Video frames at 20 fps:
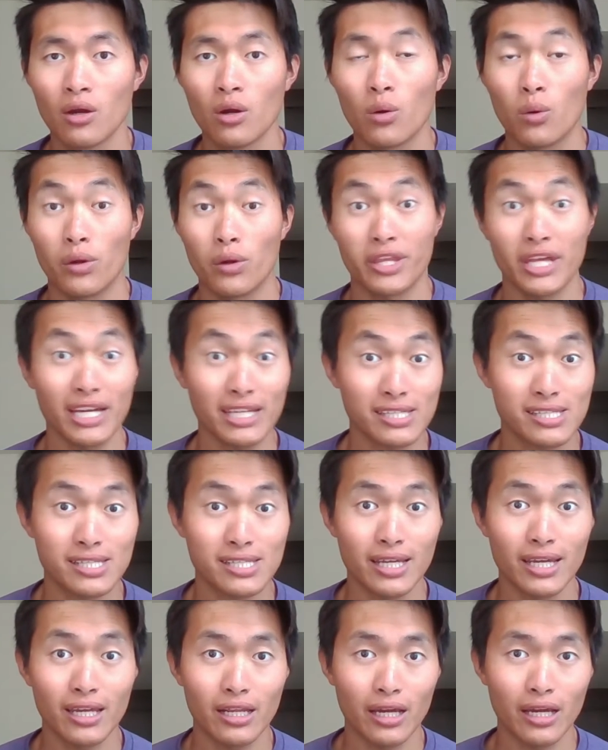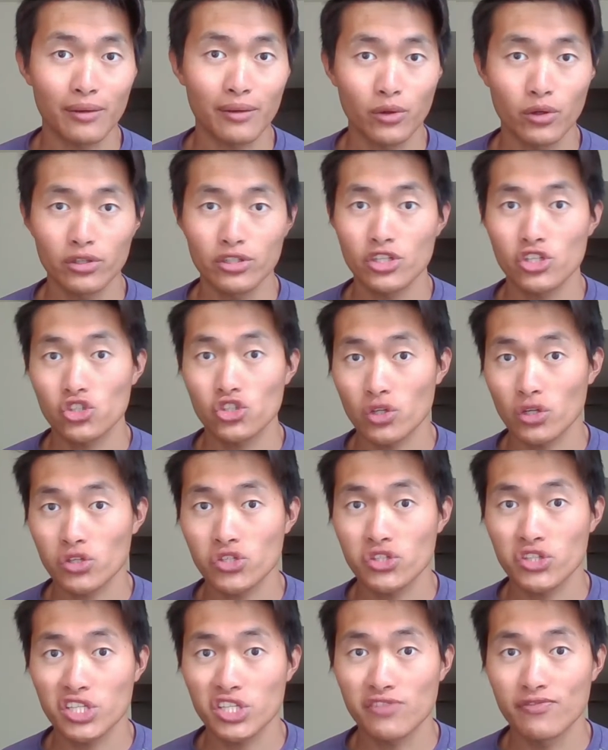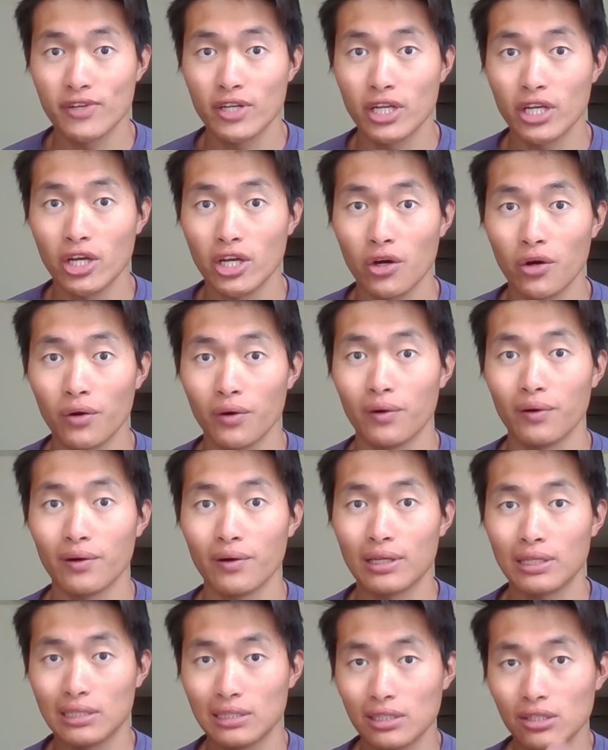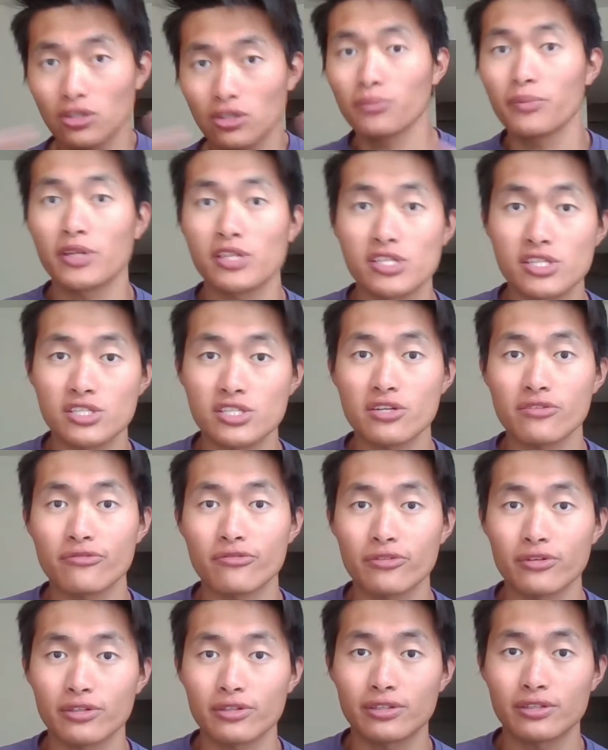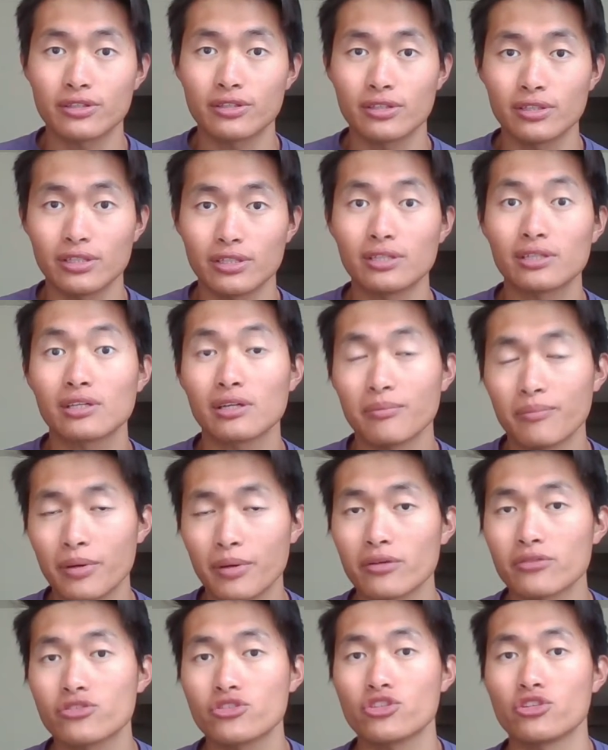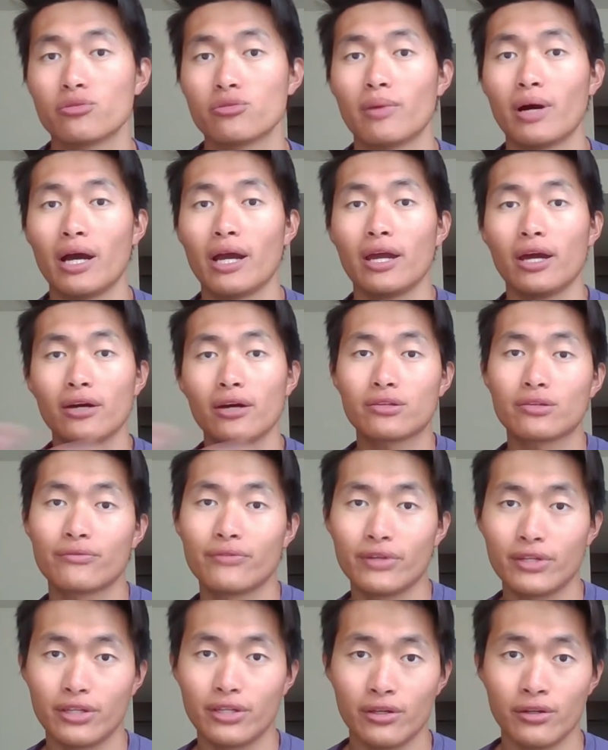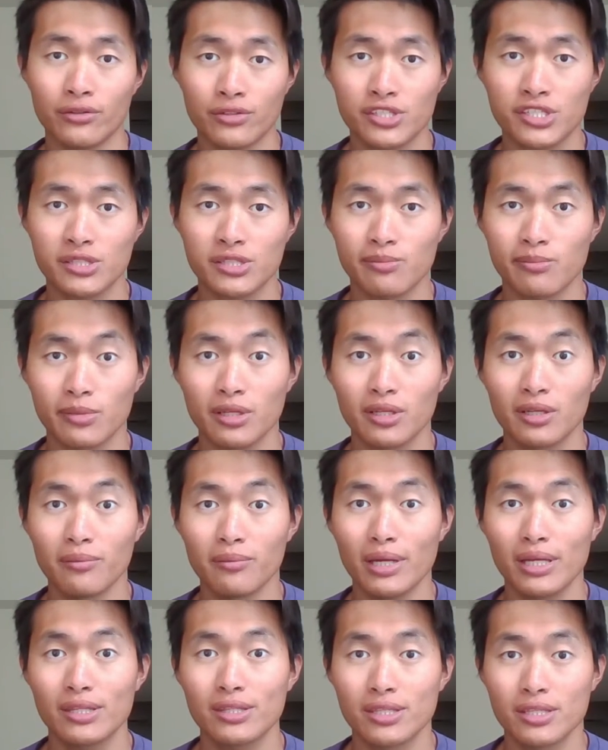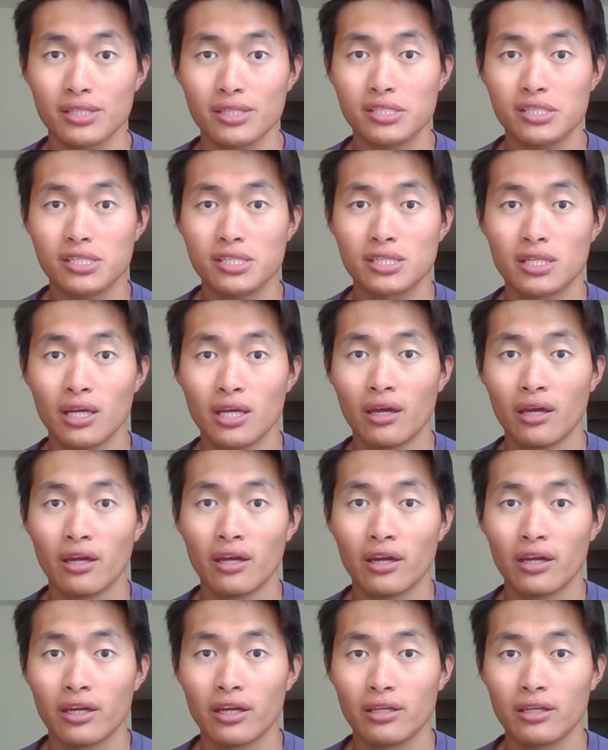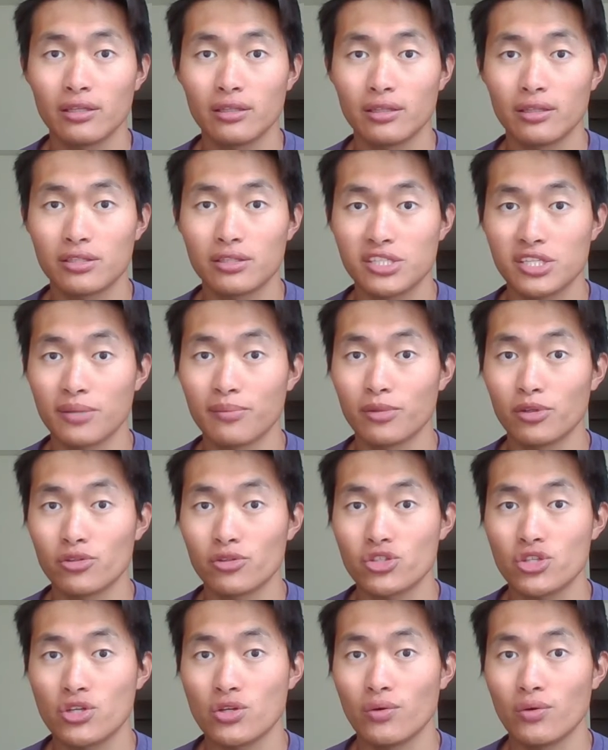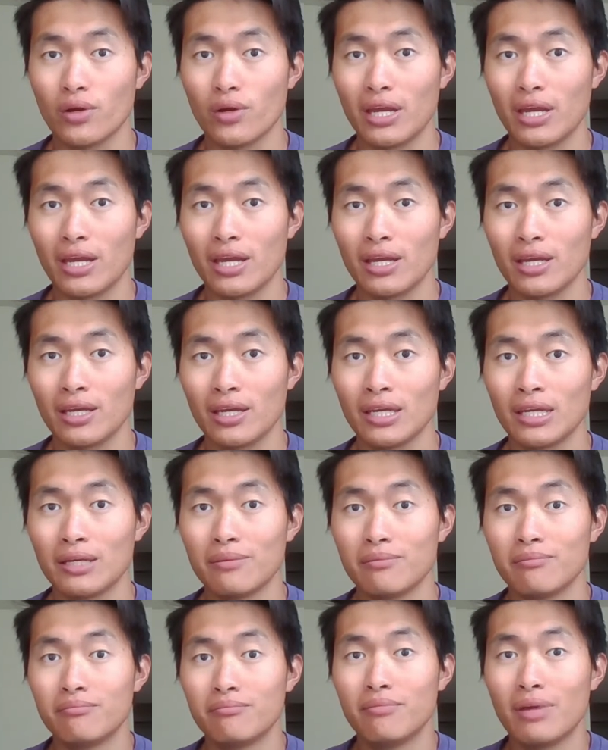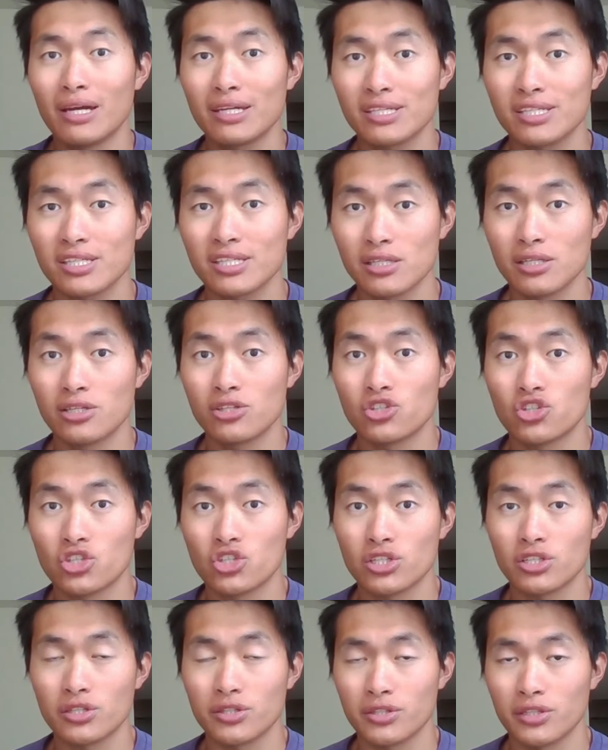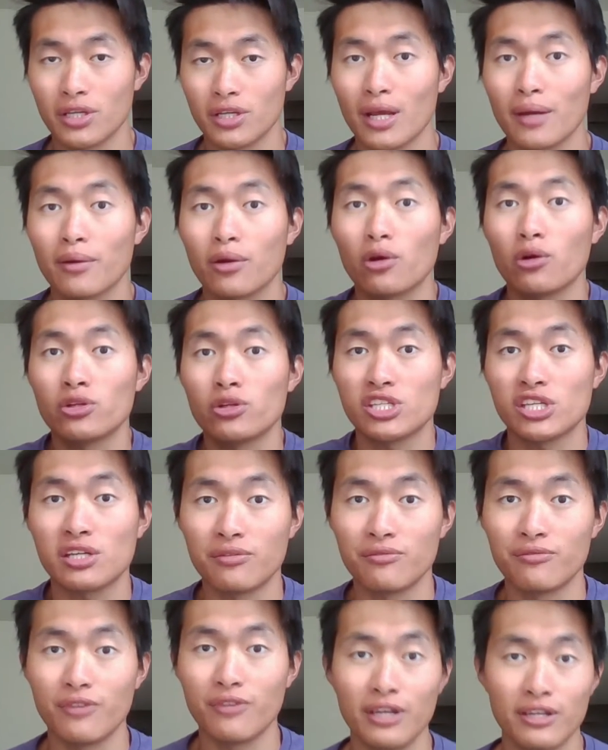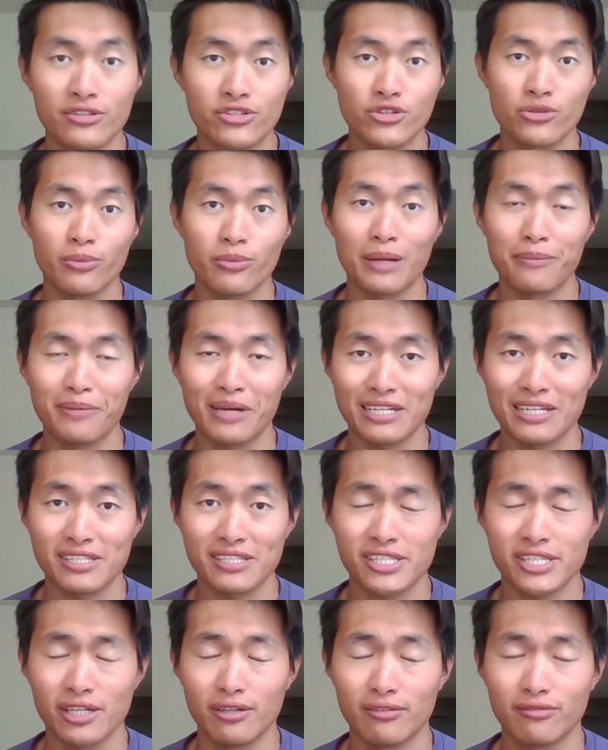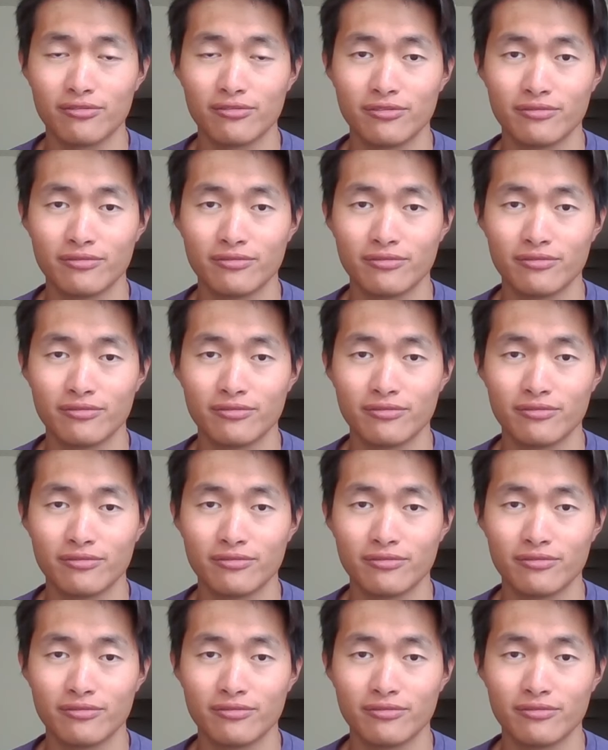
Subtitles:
With that said, I'm going to structure this video a little bit differently compared to my other videos. I'm going to make this similar to a message that I'm going to convey to my past self.